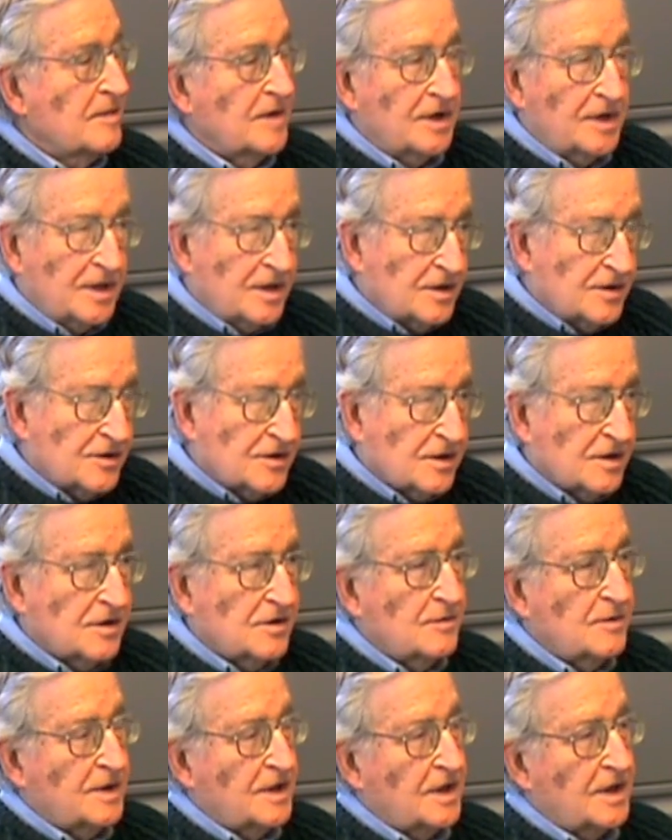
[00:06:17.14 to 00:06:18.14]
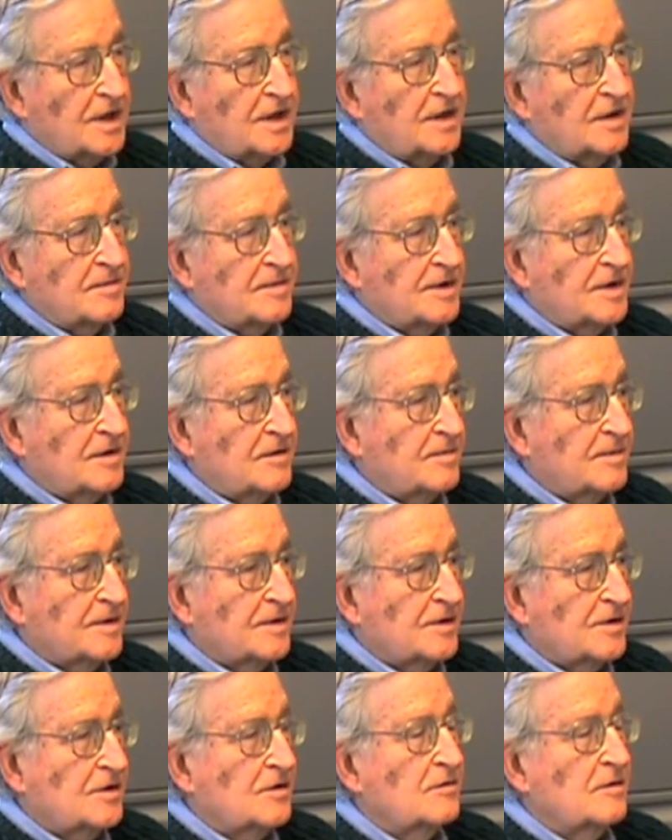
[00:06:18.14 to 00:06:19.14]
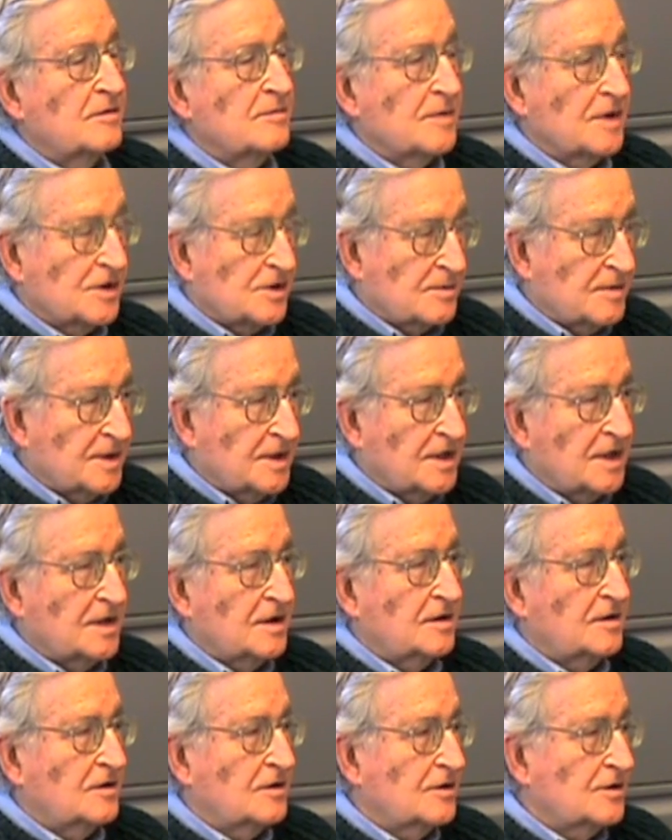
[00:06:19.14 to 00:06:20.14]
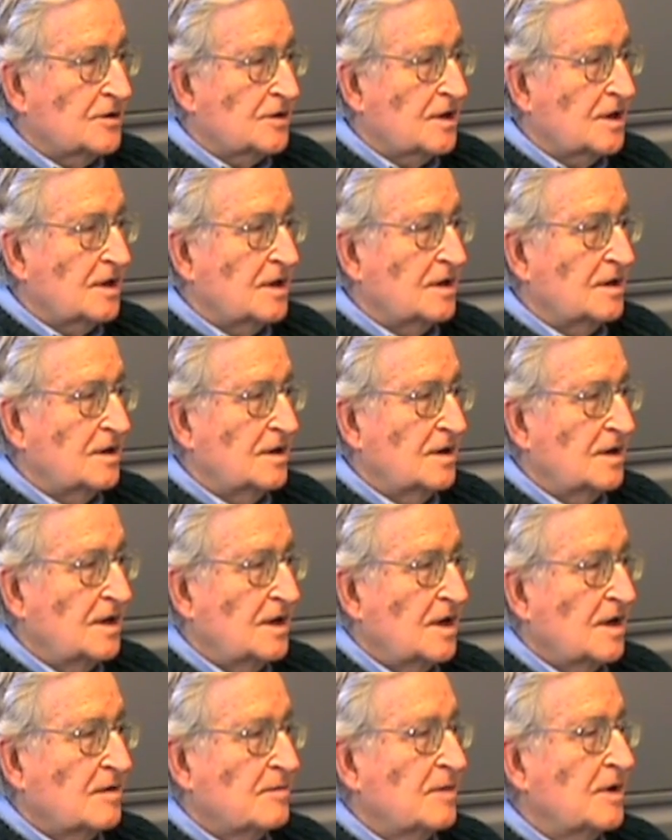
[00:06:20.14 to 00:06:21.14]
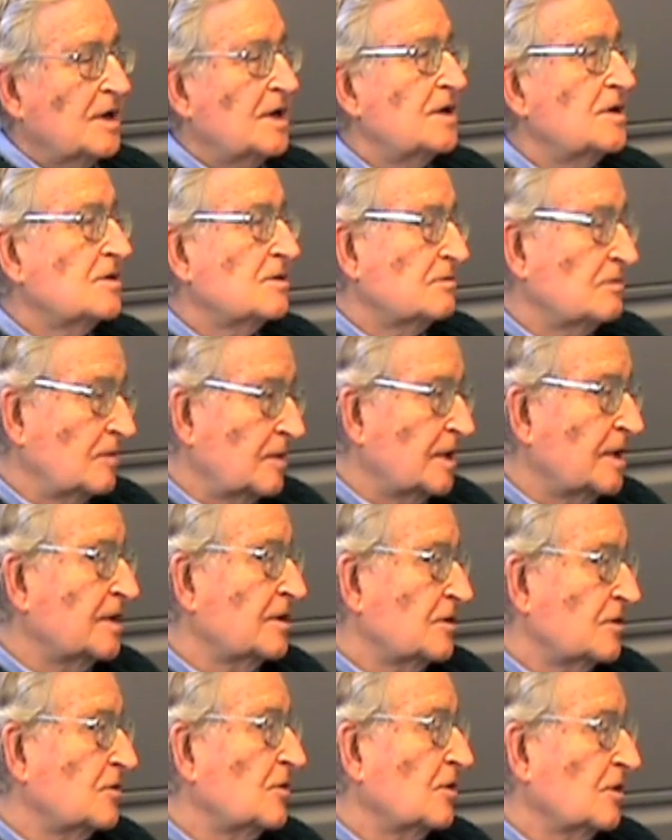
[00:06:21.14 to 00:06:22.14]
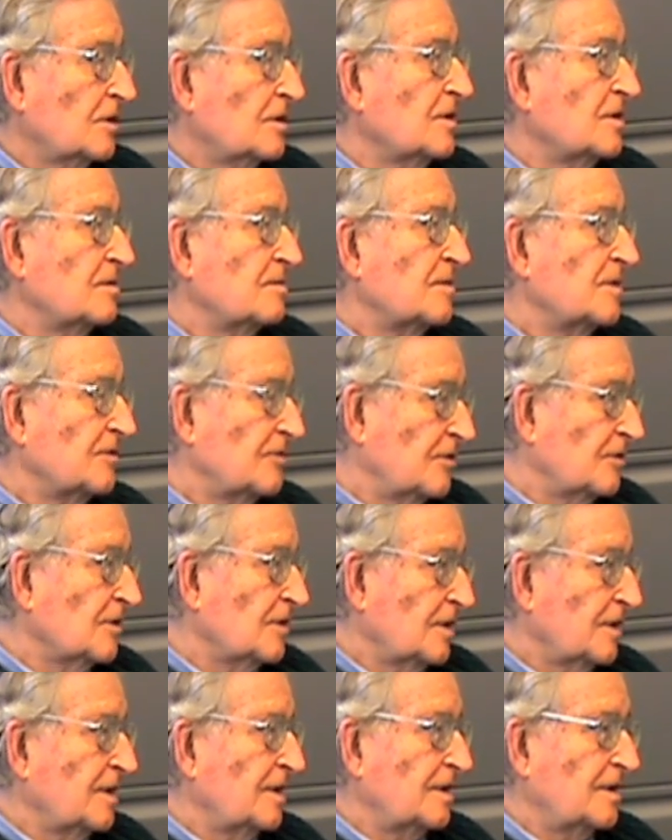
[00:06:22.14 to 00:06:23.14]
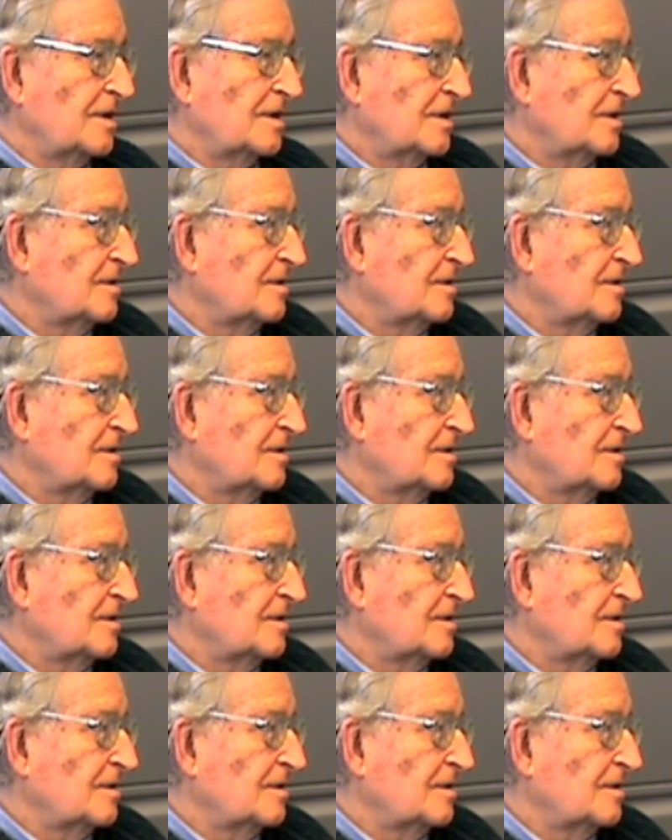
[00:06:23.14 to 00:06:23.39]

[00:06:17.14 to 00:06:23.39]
But he says we got to keep it open, so we must be an outlaw state. But he's willing to talk to them before he